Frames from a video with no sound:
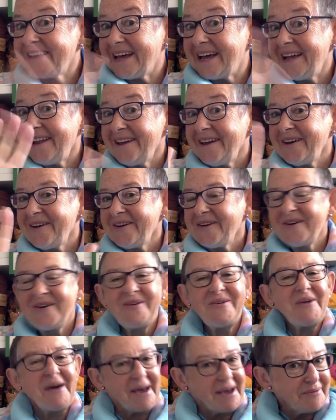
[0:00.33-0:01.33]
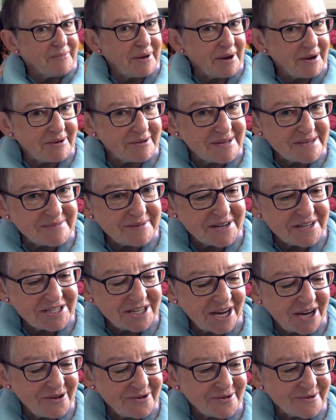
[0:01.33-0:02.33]
Hello and welcome to my
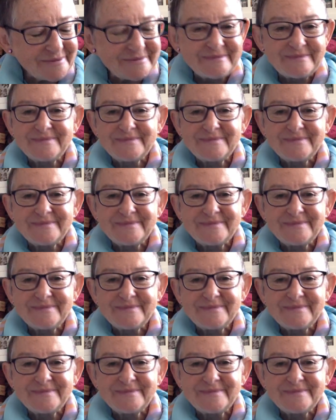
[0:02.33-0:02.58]
channel.